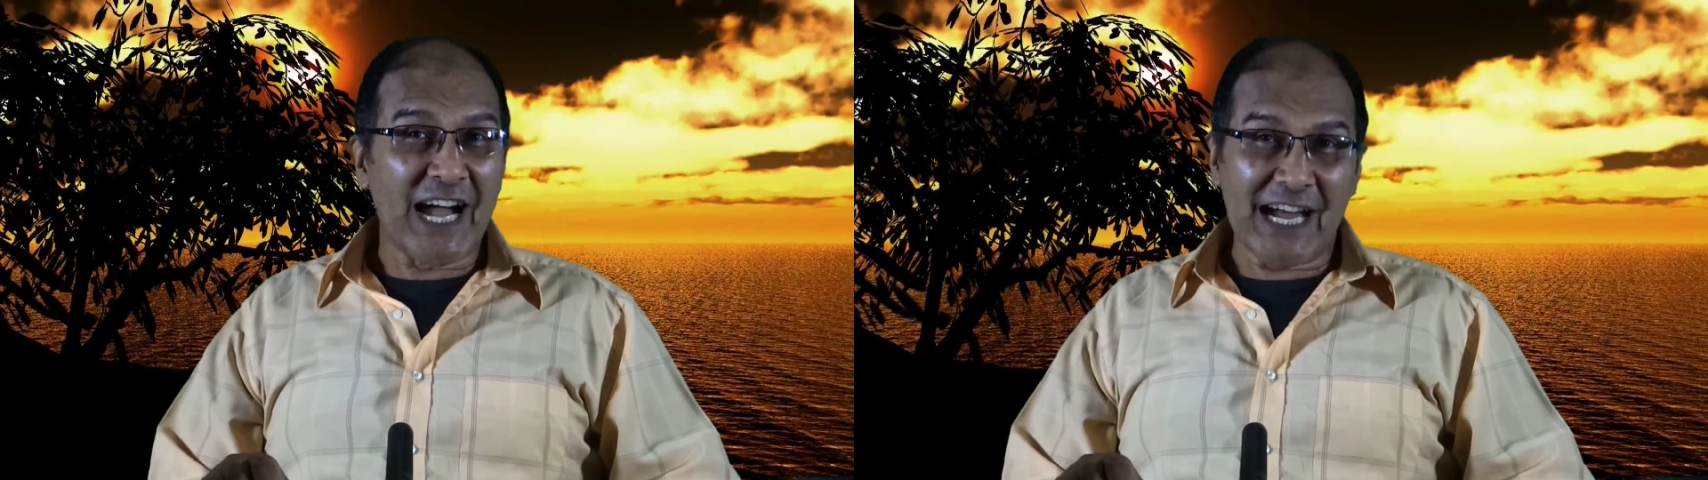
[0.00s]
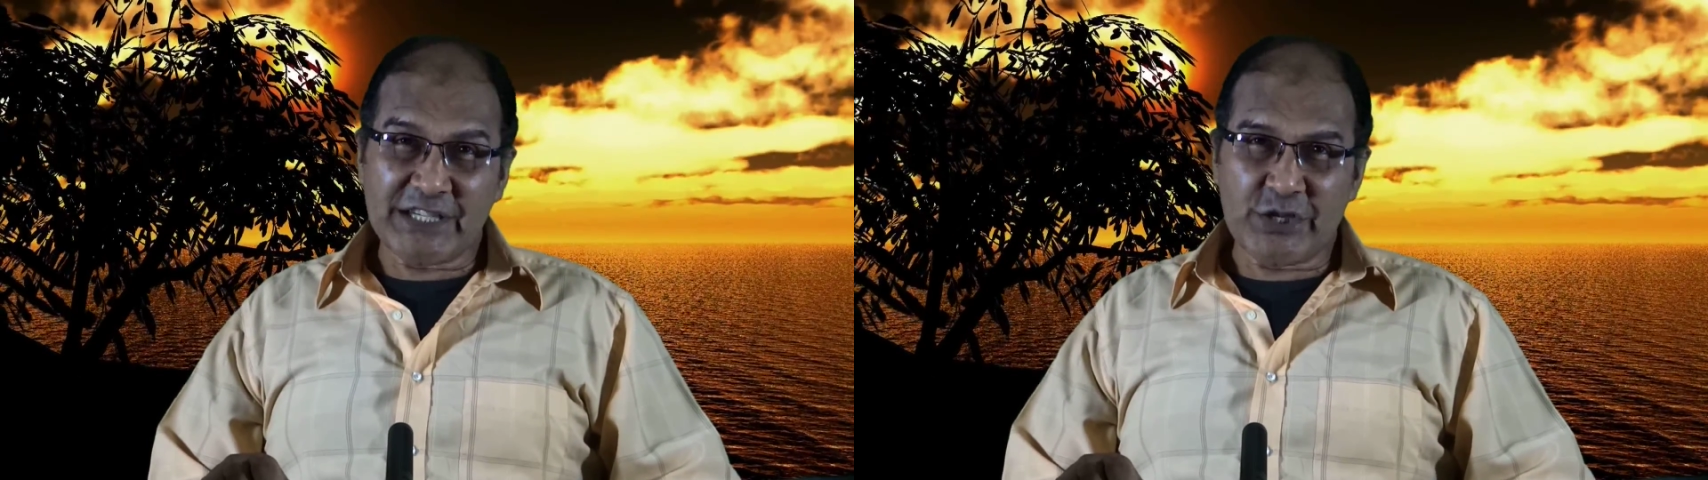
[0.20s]

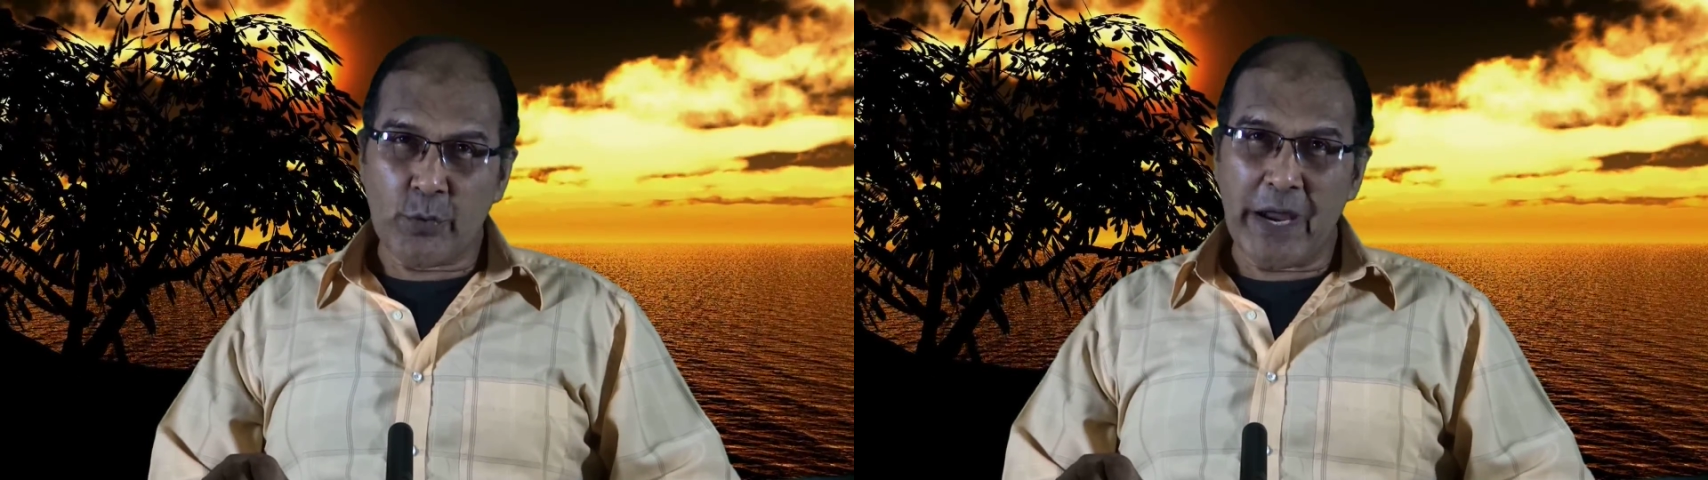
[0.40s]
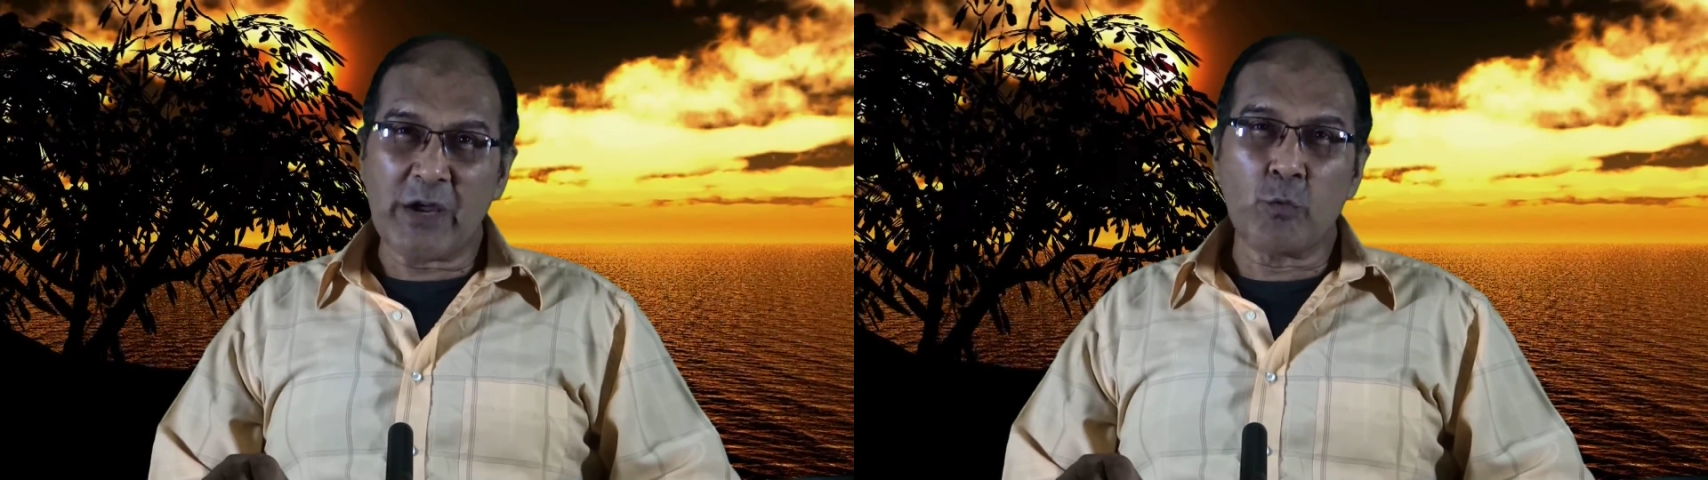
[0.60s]

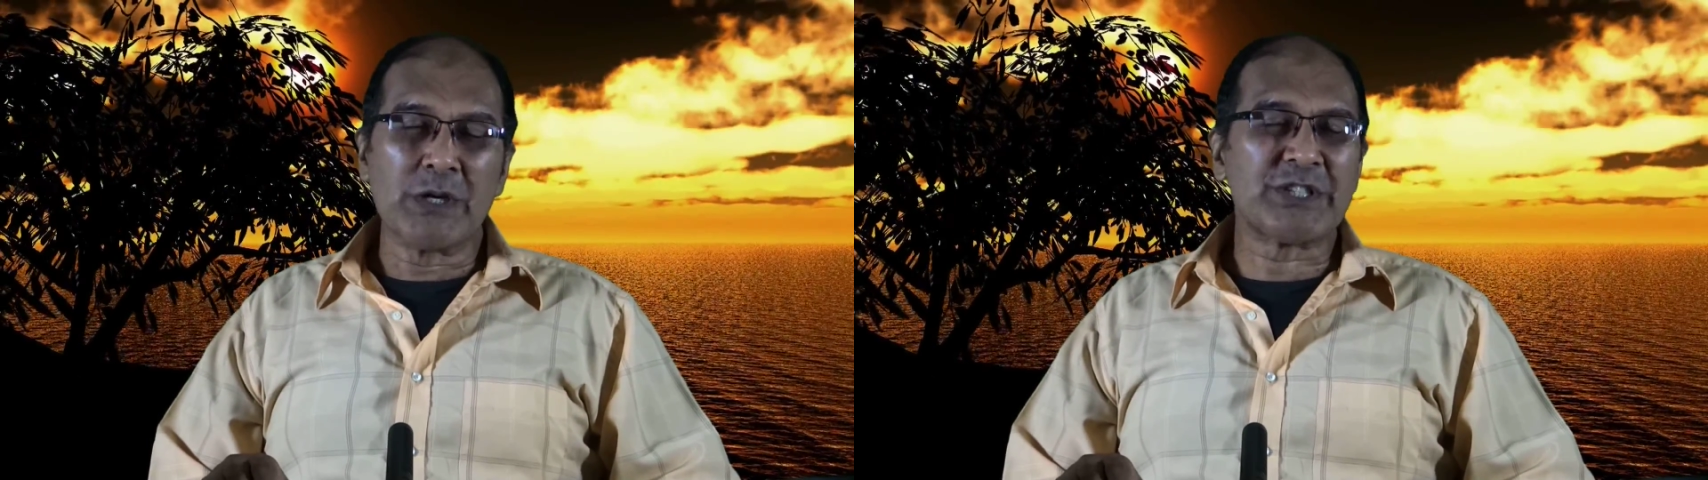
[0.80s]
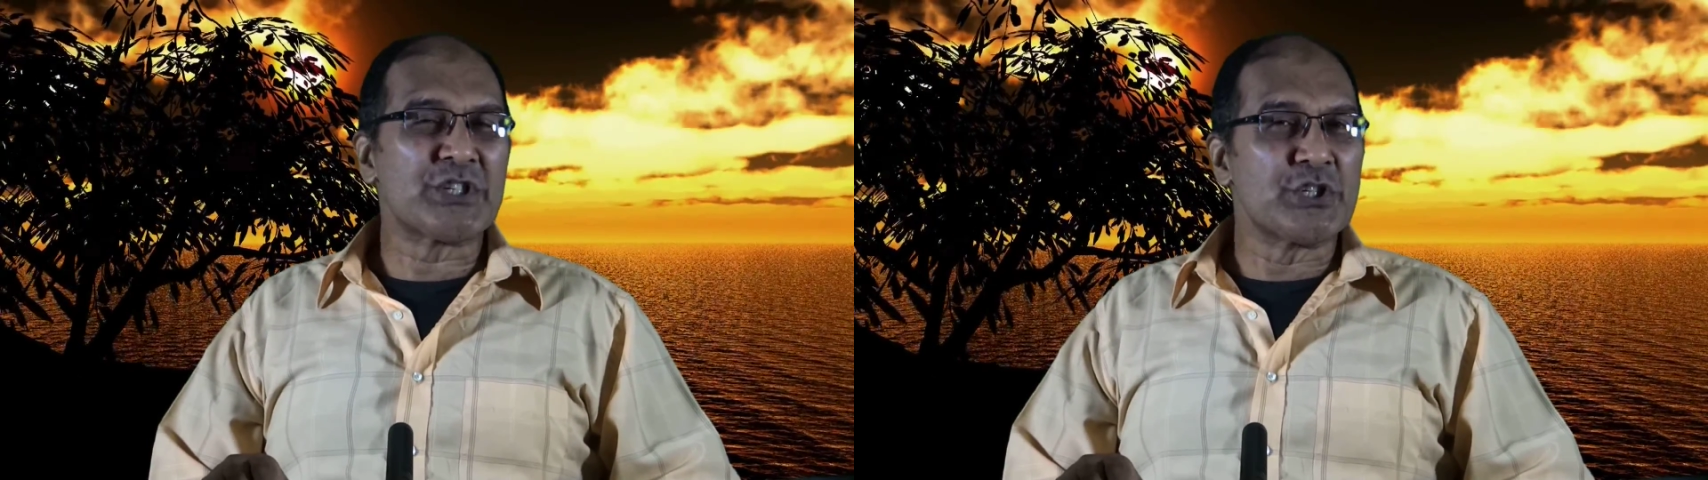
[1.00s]
undoing was